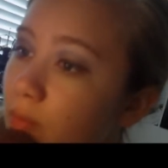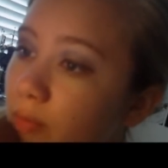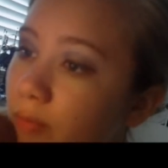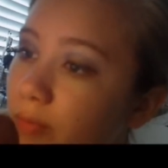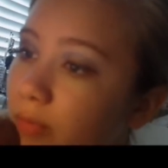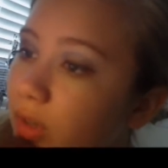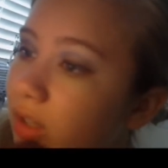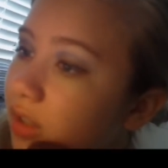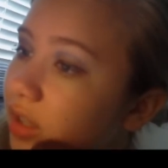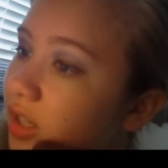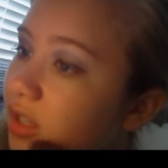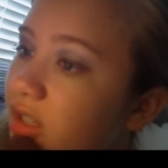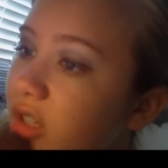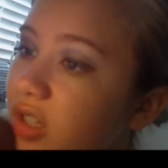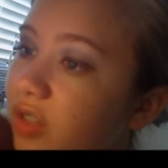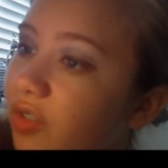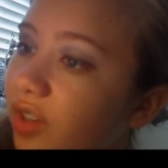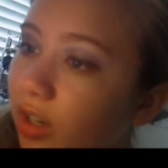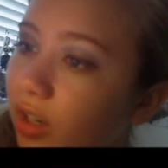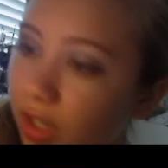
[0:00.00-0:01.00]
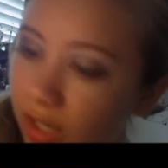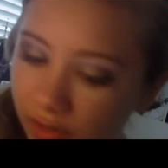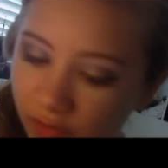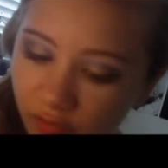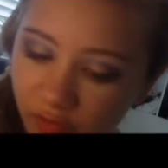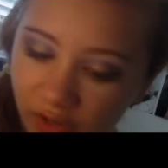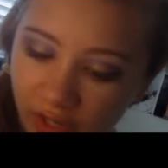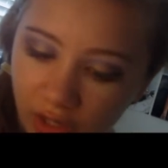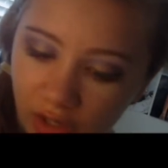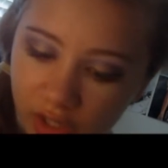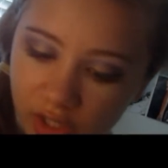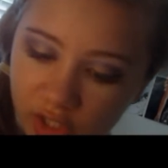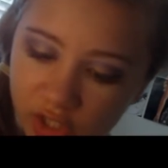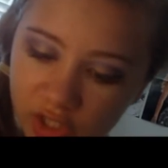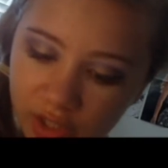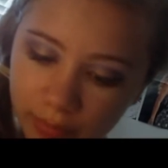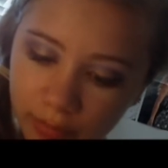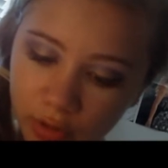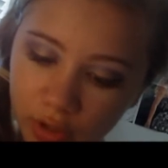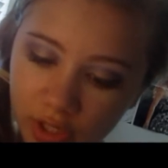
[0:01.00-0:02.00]
But this is very, very
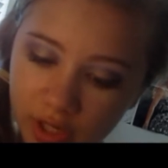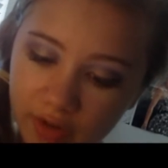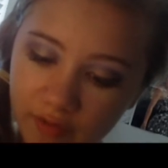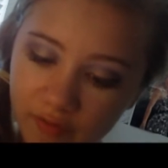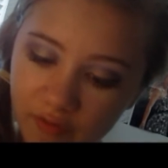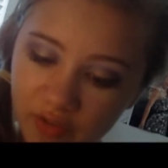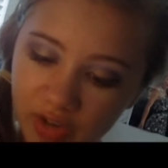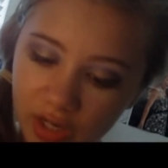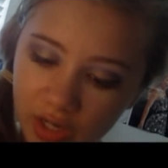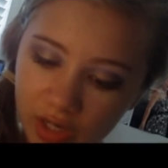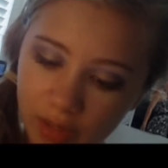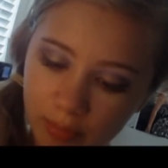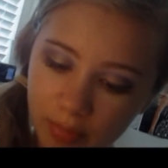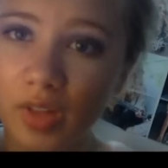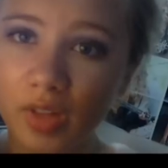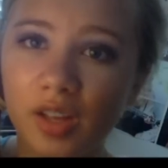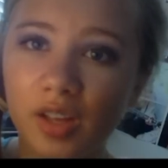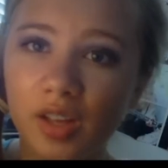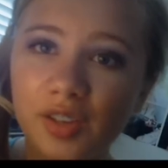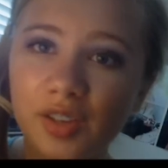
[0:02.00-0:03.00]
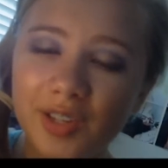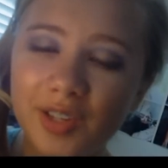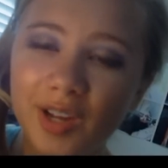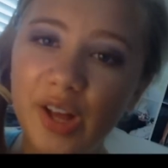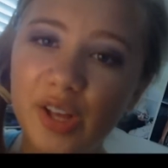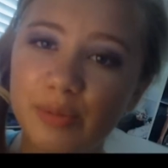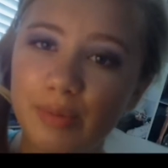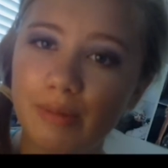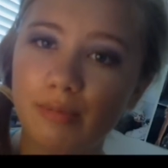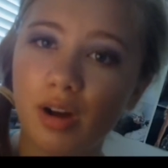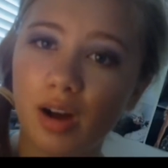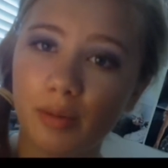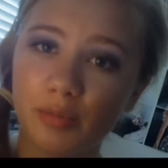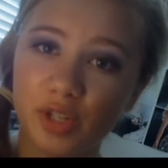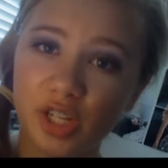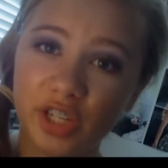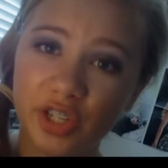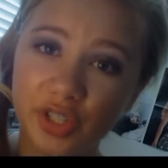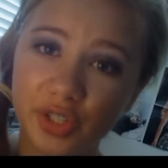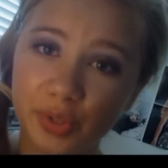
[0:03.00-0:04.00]
shimmery and very pink. Sorry, that was my mom.
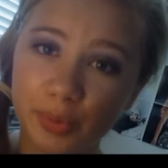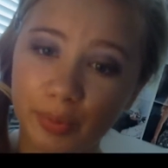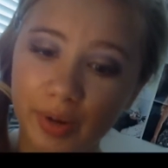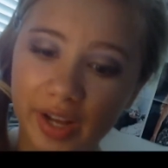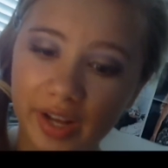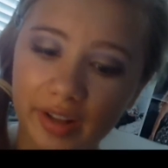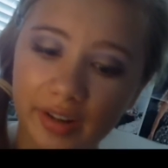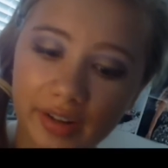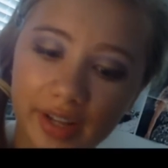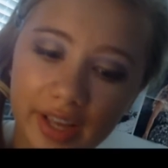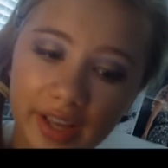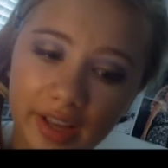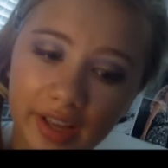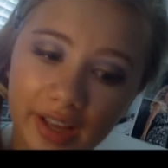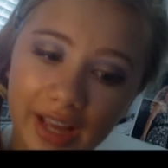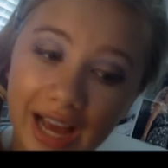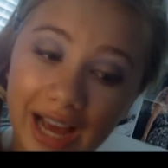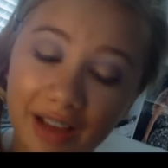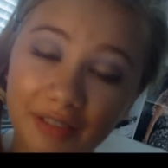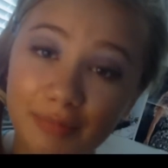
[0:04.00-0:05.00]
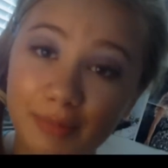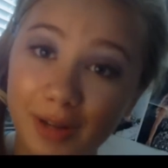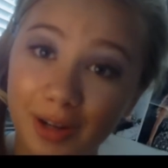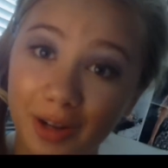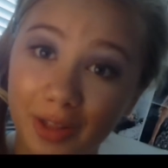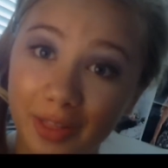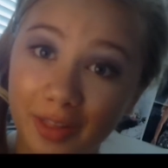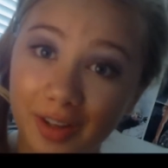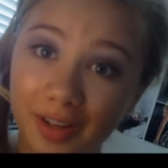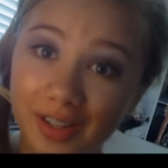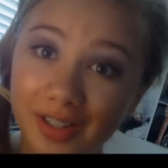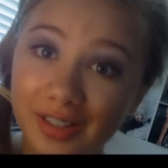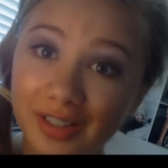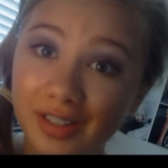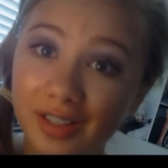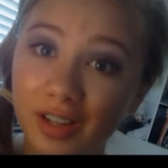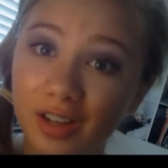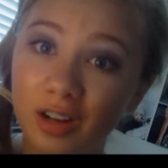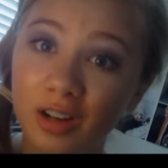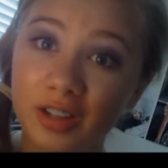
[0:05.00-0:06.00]
She just ran a half marathon,
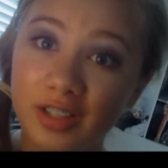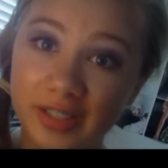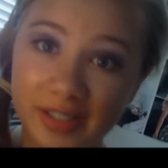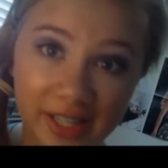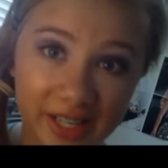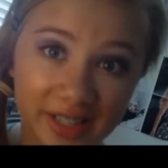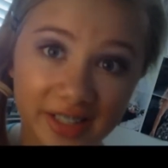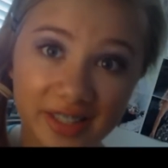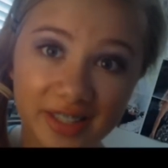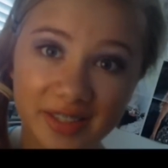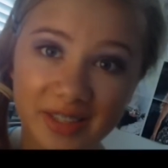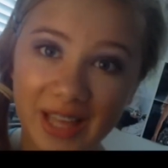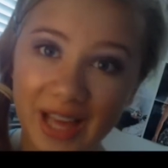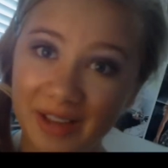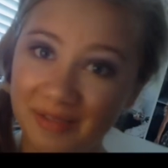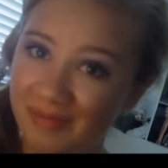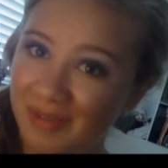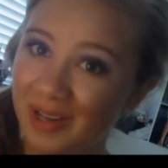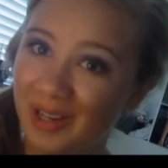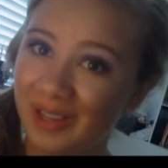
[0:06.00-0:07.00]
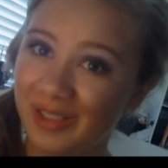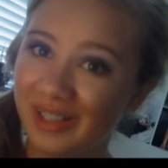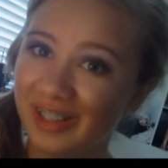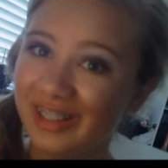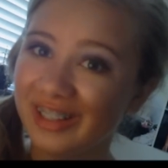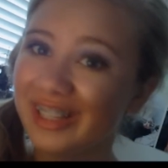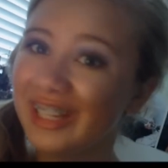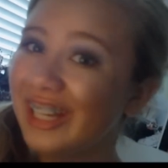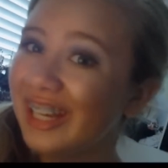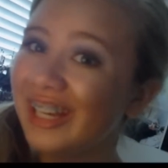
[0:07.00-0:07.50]
her 6th half marathon.